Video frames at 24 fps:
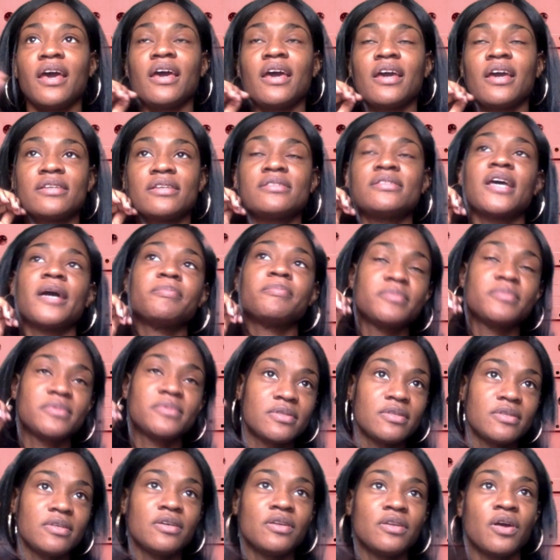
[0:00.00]

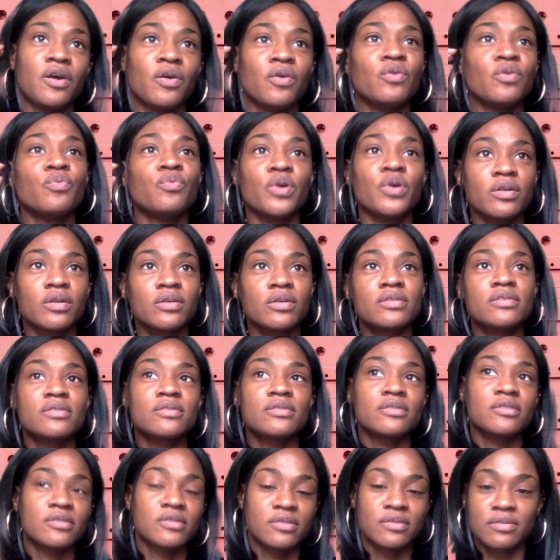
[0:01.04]
accept,
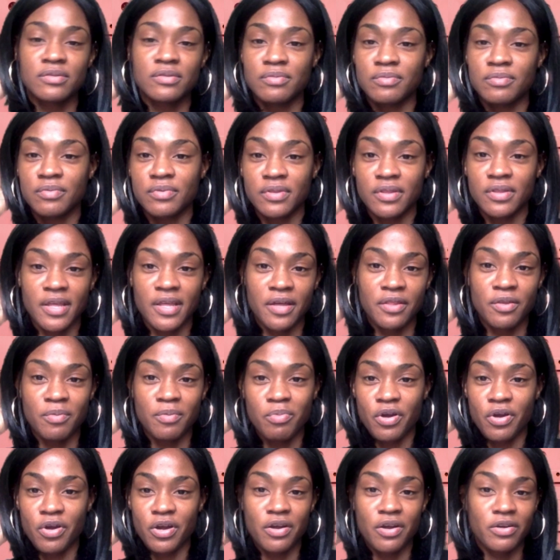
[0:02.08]
Wilkes, the
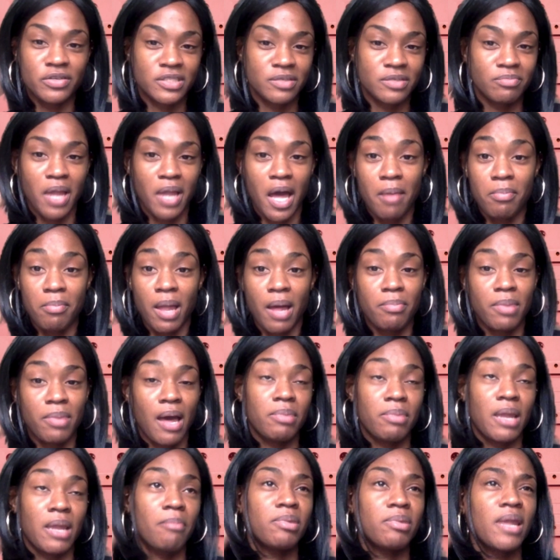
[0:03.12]
board of nursing, blah, blah, blah,
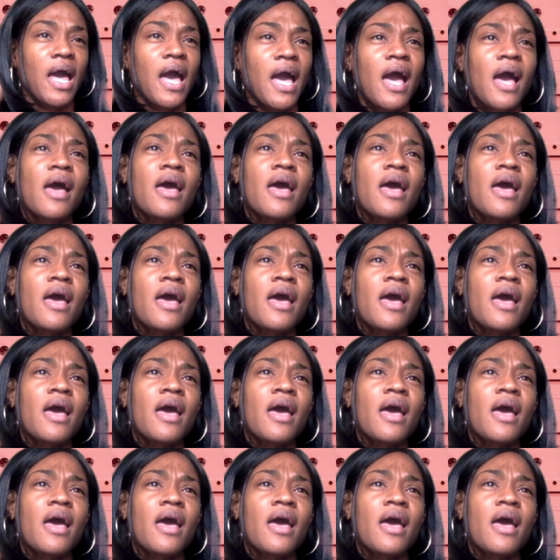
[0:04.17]
blah, blah.